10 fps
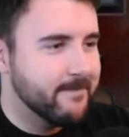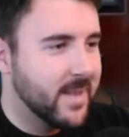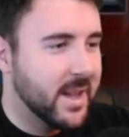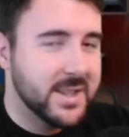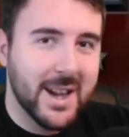
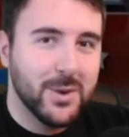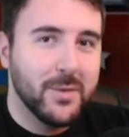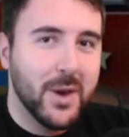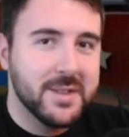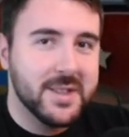tackle
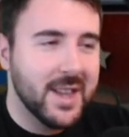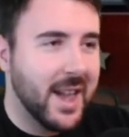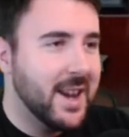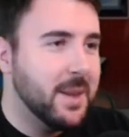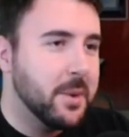versus
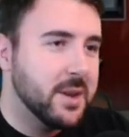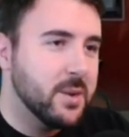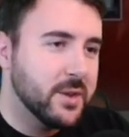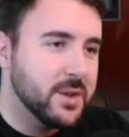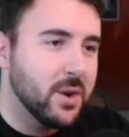anybody
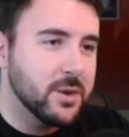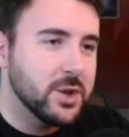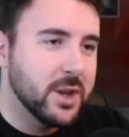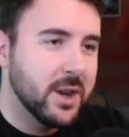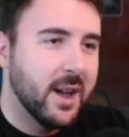with
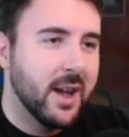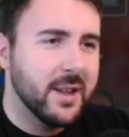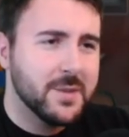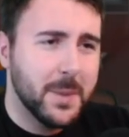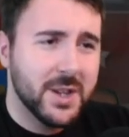dodge,
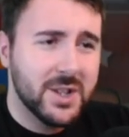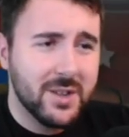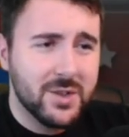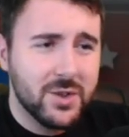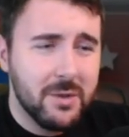especially
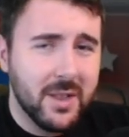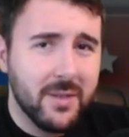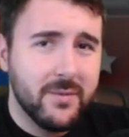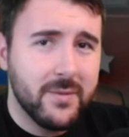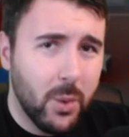at strength
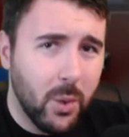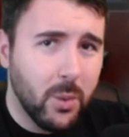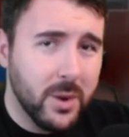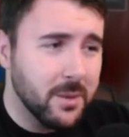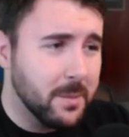4
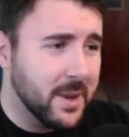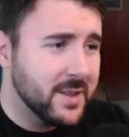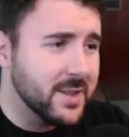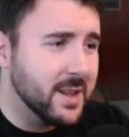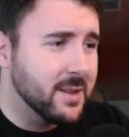when you're
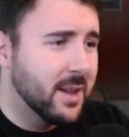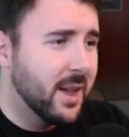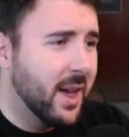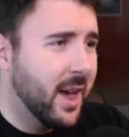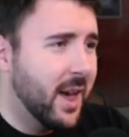blitzing,
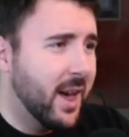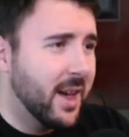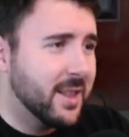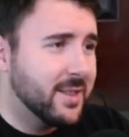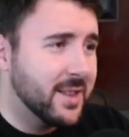
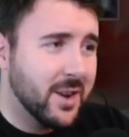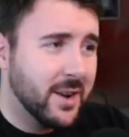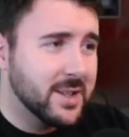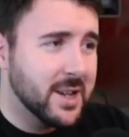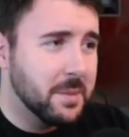this
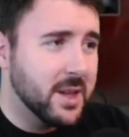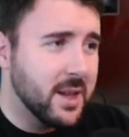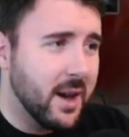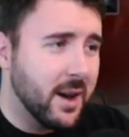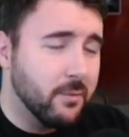guy's going to be
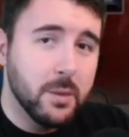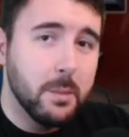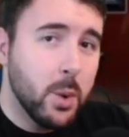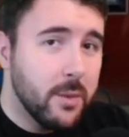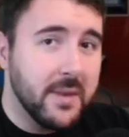
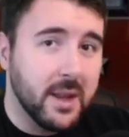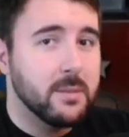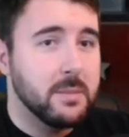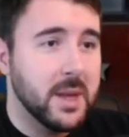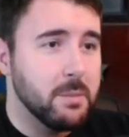removing
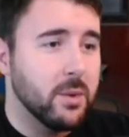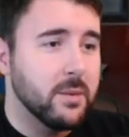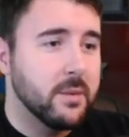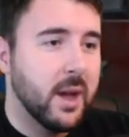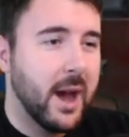people,
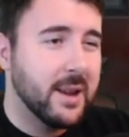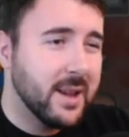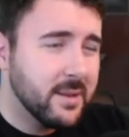and that